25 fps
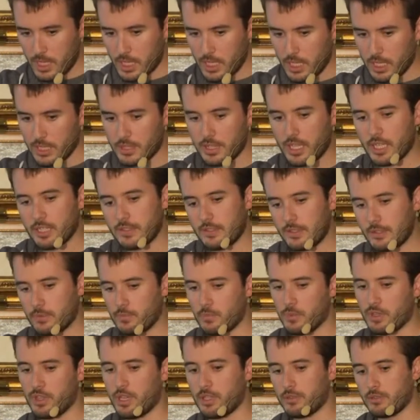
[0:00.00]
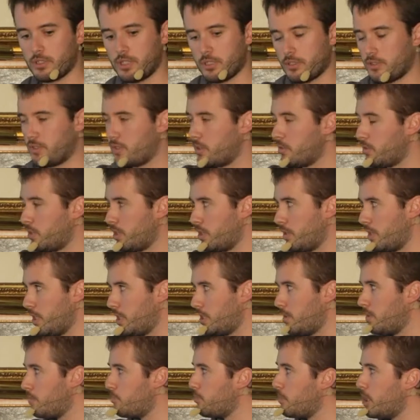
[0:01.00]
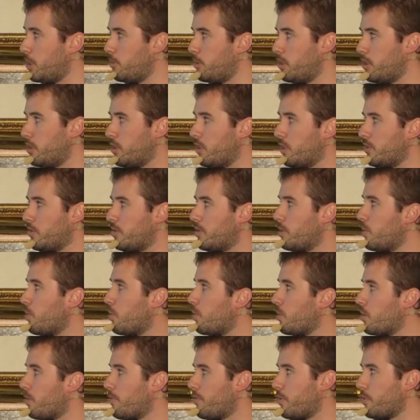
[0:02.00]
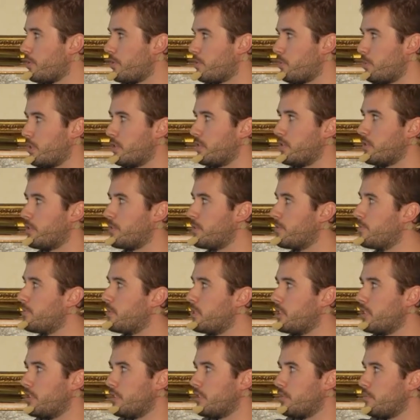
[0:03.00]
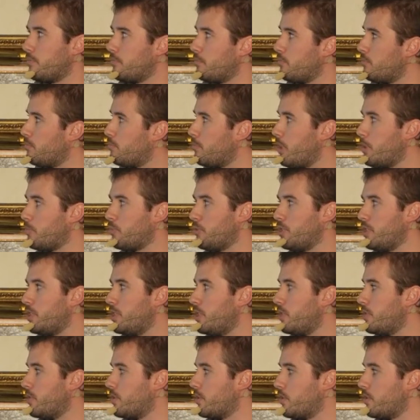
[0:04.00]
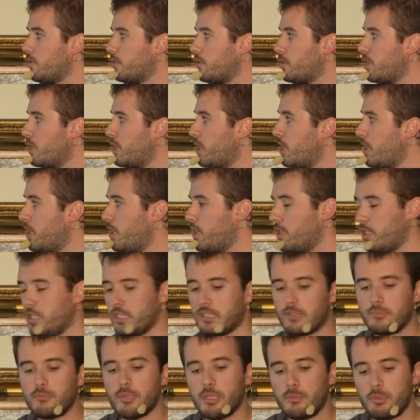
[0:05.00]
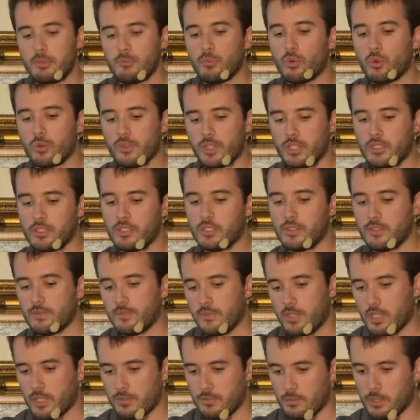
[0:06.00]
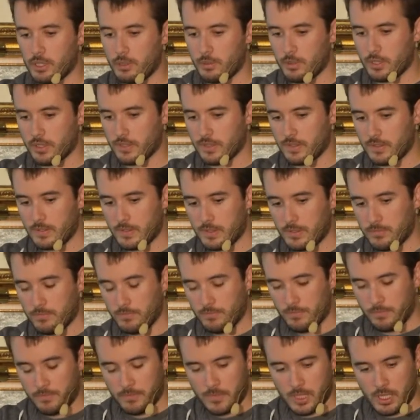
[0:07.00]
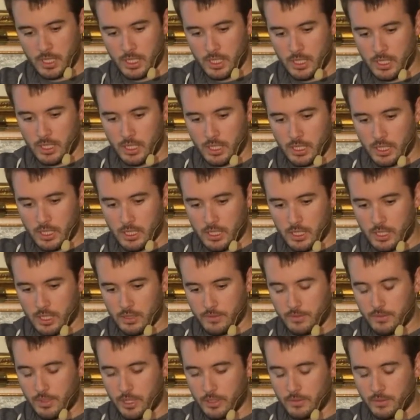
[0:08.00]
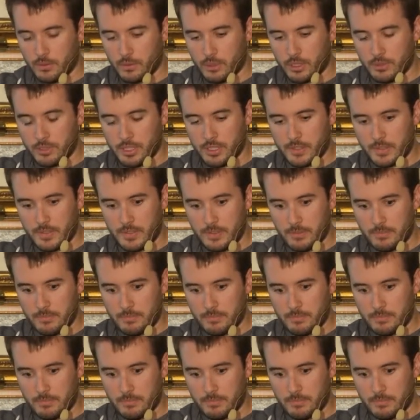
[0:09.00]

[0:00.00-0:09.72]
And that's without considering that maybe not all of those results fit in memory. So it's maybe more than just 5 requests, 5 queries.